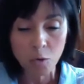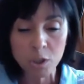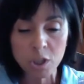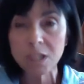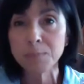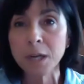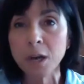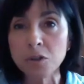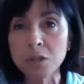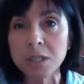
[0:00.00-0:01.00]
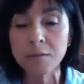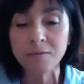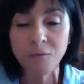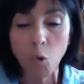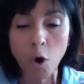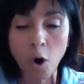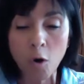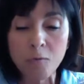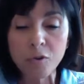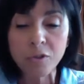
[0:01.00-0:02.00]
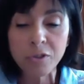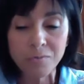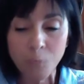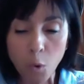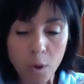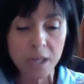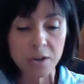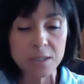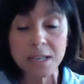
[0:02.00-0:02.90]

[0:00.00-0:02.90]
which she has been hosting for over 4 years,